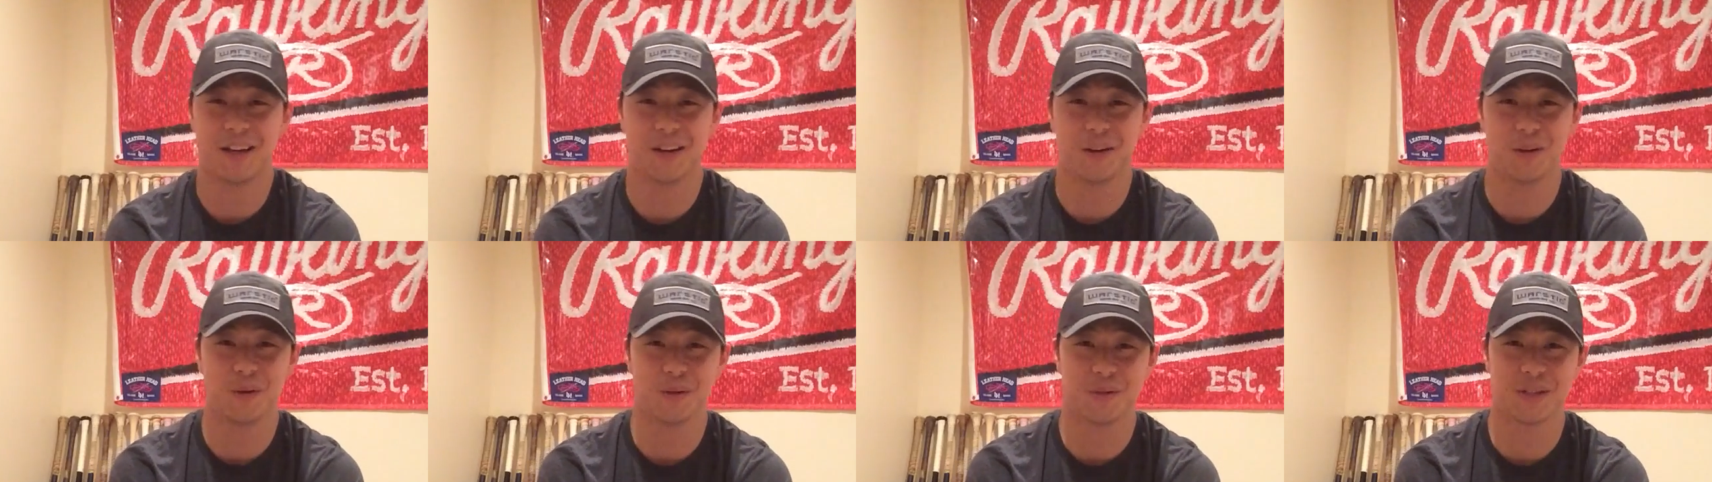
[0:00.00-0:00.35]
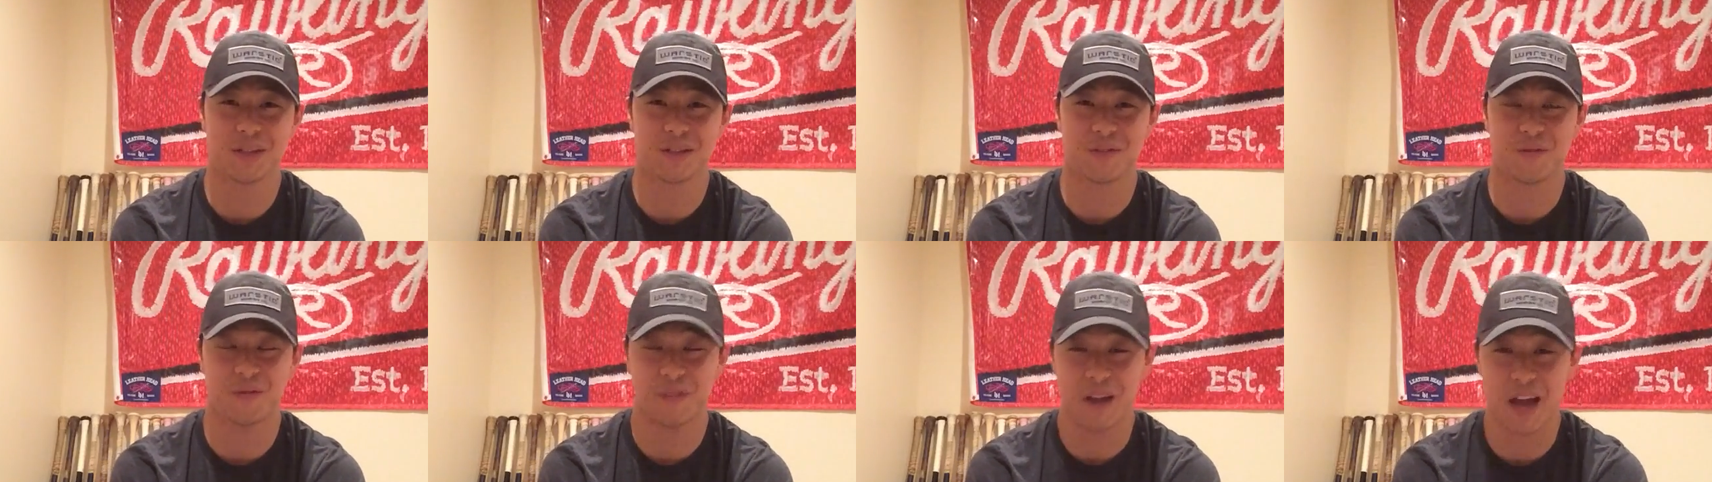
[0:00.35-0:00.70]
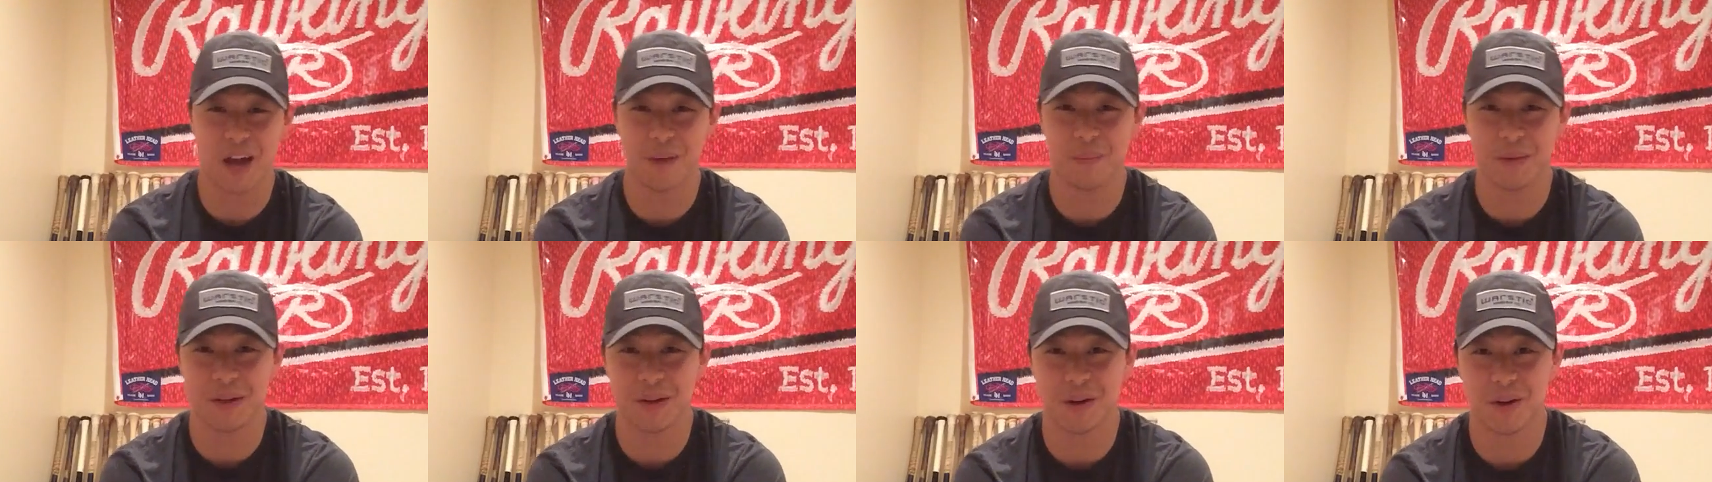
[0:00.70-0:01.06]
who just
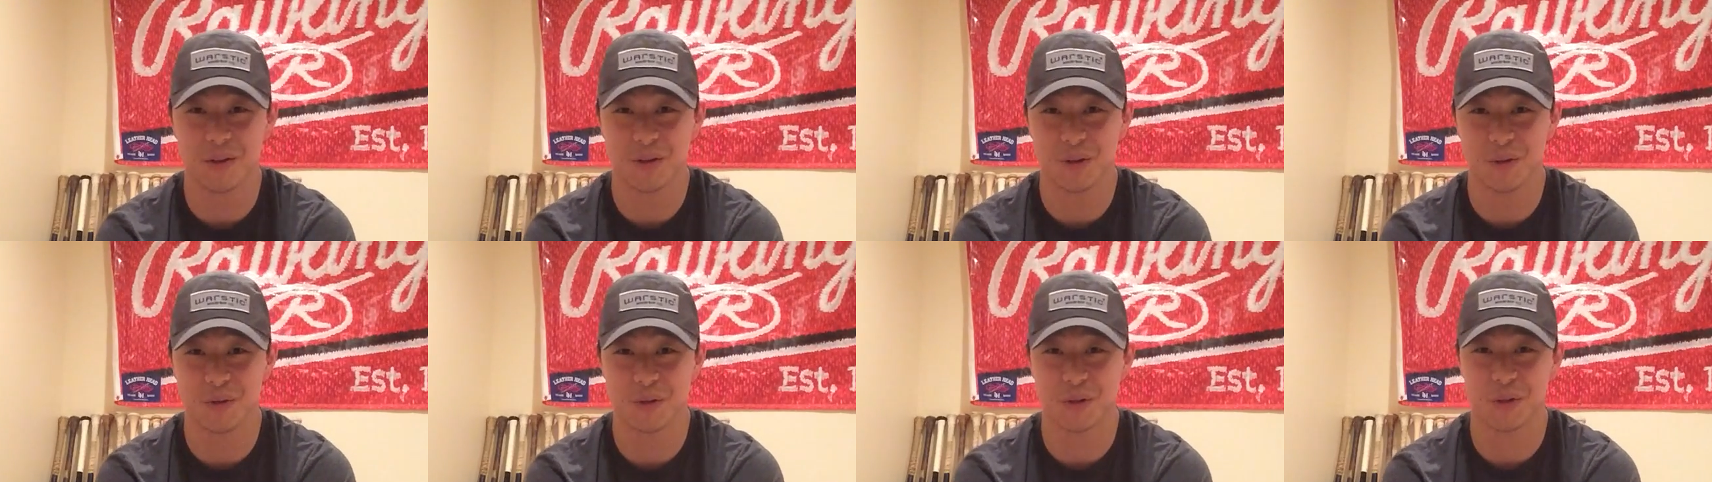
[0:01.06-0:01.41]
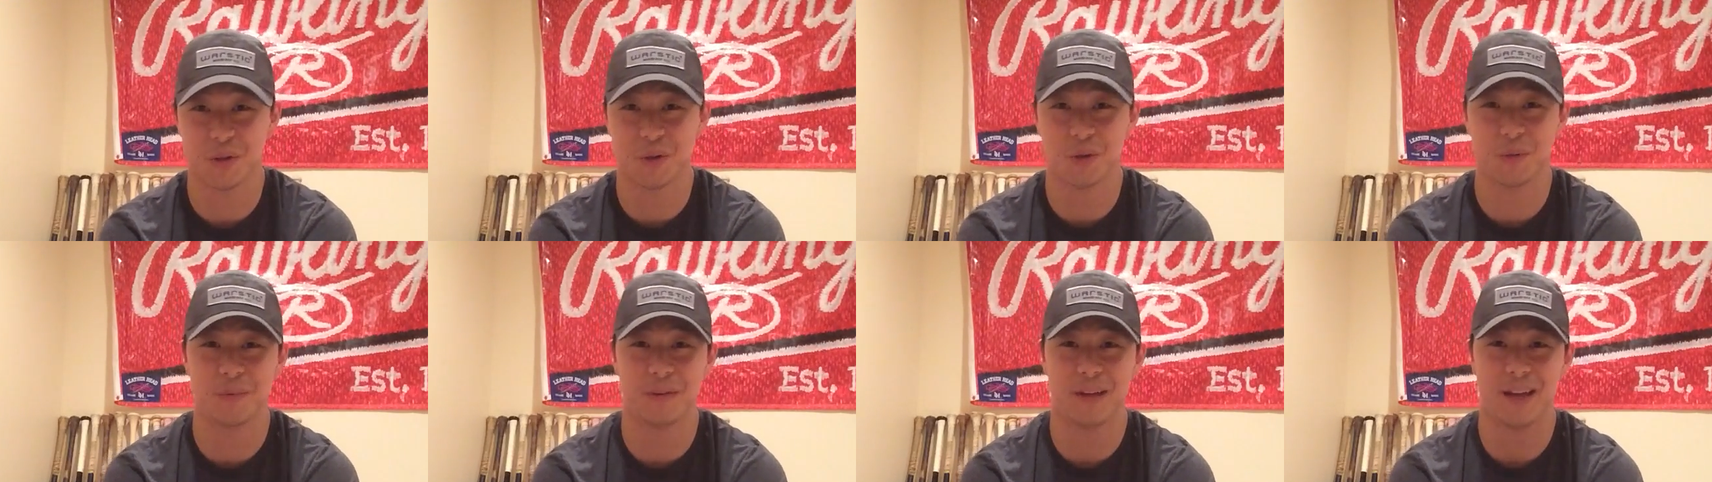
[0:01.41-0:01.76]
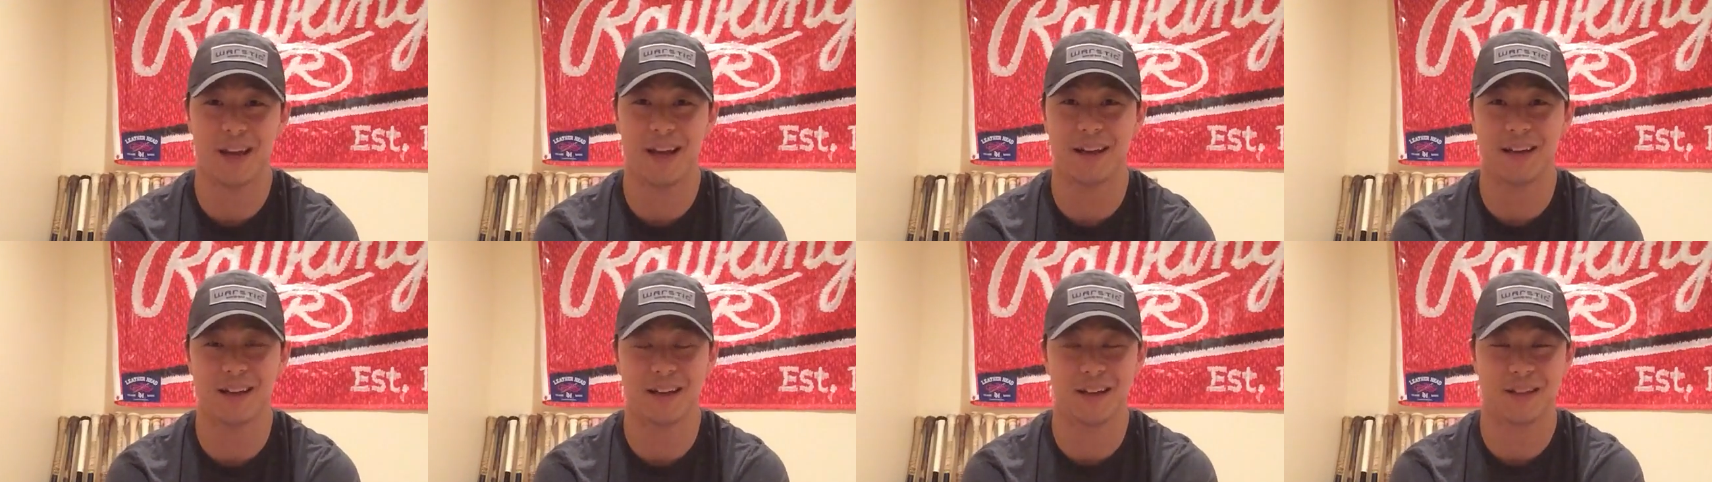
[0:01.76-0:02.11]
found me on YouTube
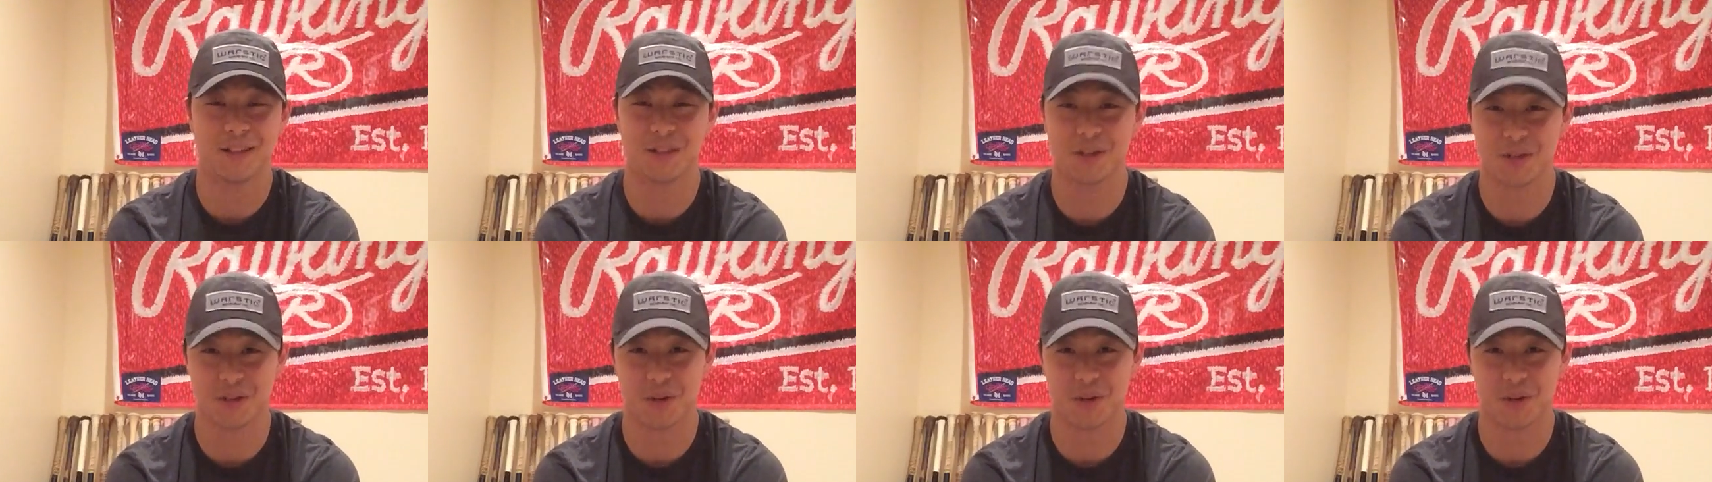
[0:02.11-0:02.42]
and just